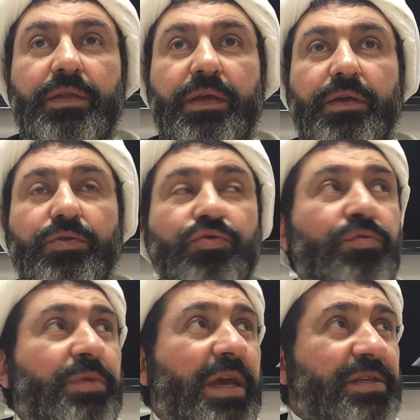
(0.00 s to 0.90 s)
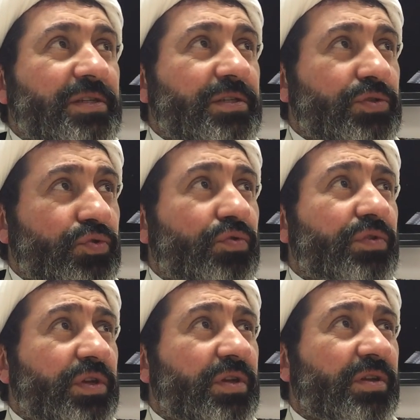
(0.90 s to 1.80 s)
Uh, Rumi has a
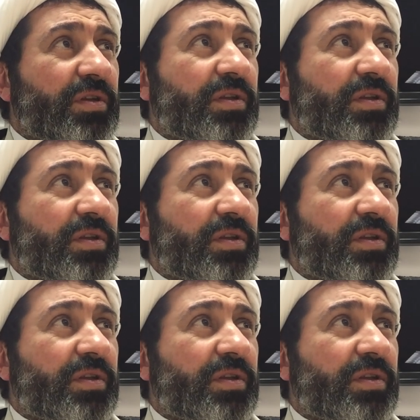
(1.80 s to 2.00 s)
story